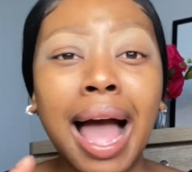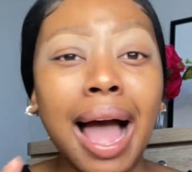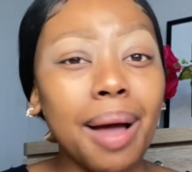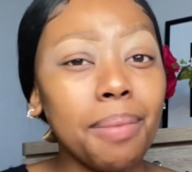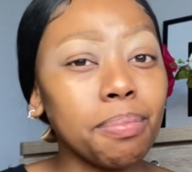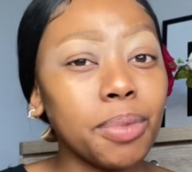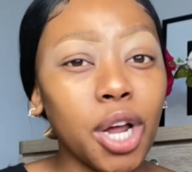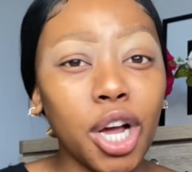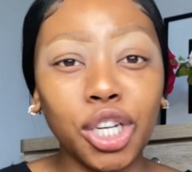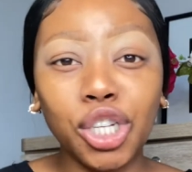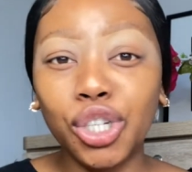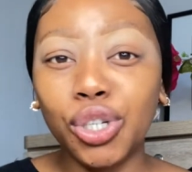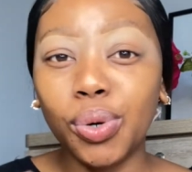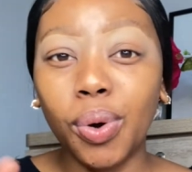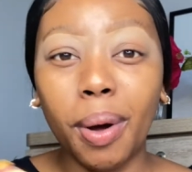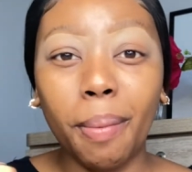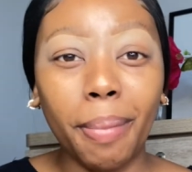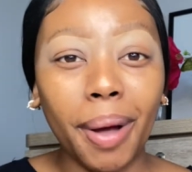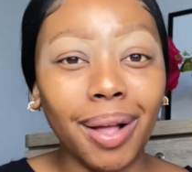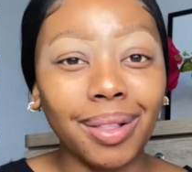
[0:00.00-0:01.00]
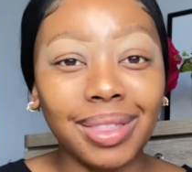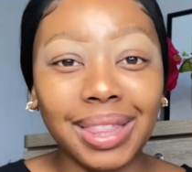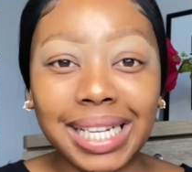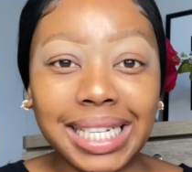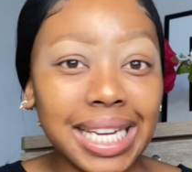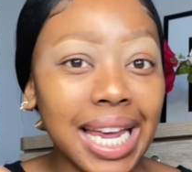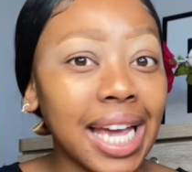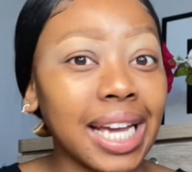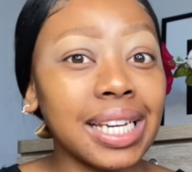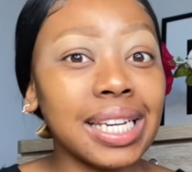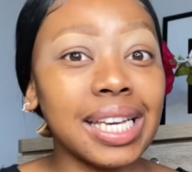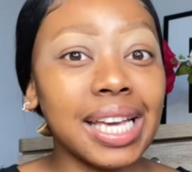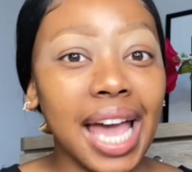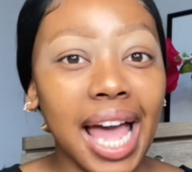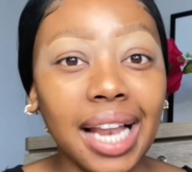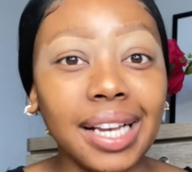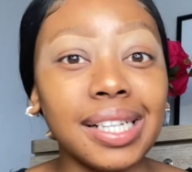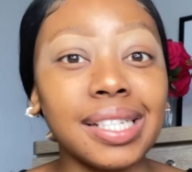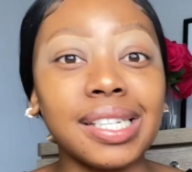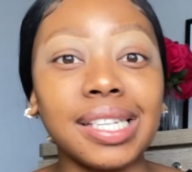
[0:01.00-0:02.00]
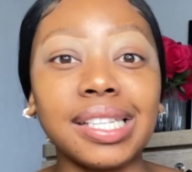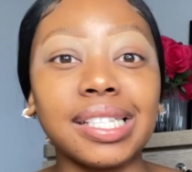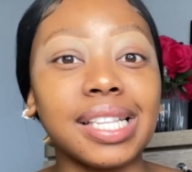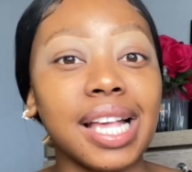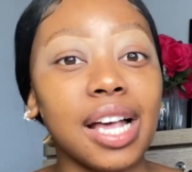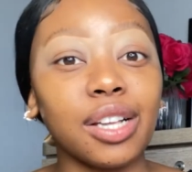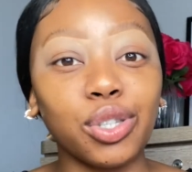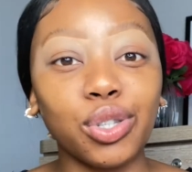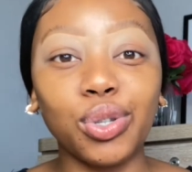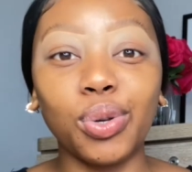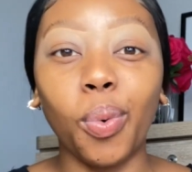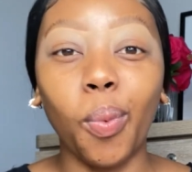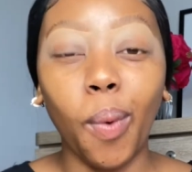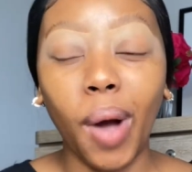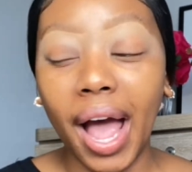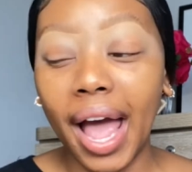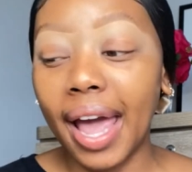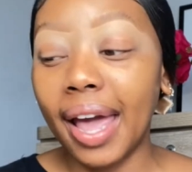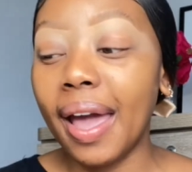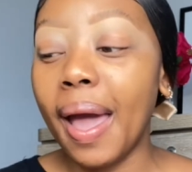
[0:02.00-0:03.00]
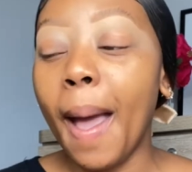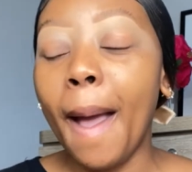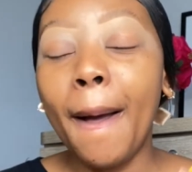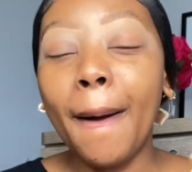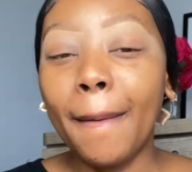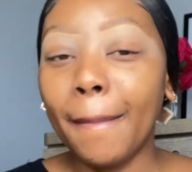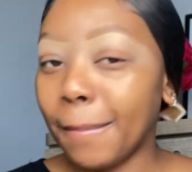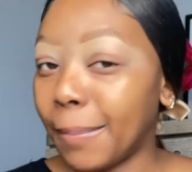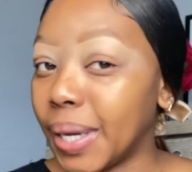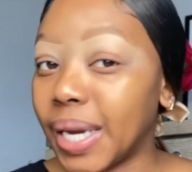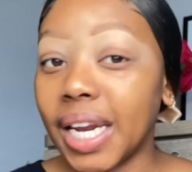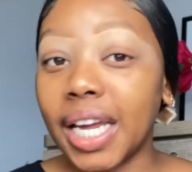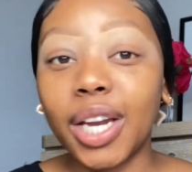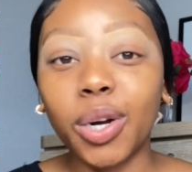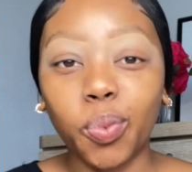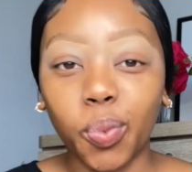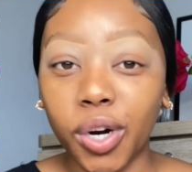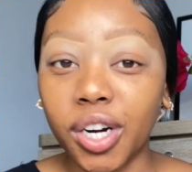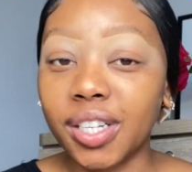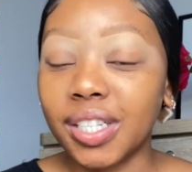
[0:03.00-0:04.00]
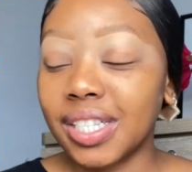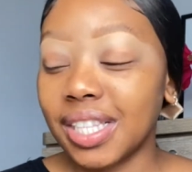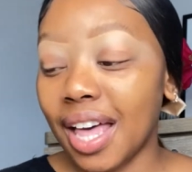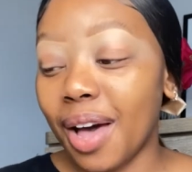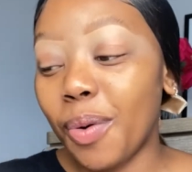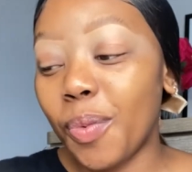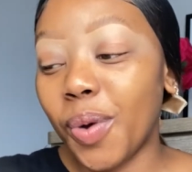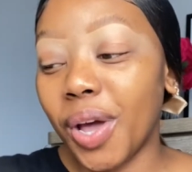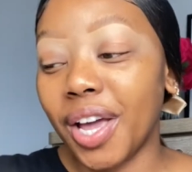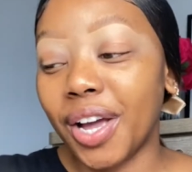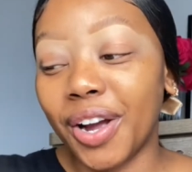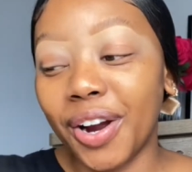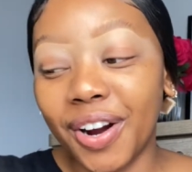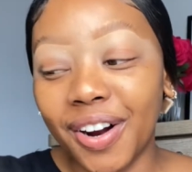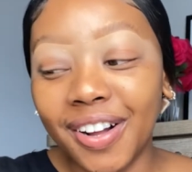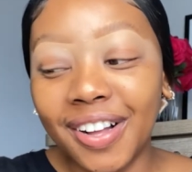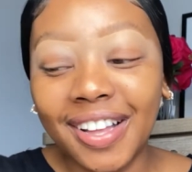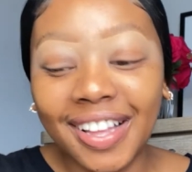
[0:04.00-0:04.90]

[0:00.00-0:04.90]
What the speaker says: I'm not sure about the technicalities as to why, but it works that way, girl.